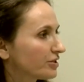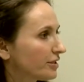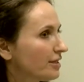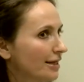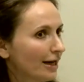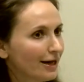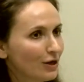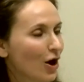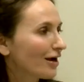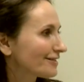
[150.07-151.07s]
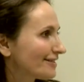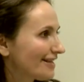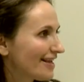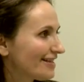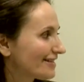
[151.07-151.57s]
There's an
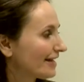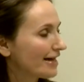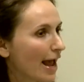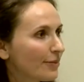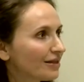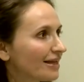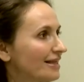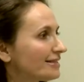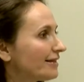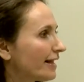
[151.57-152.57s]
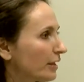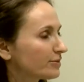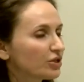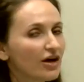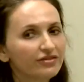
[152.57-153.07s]
oxidase and an amylase, and that helps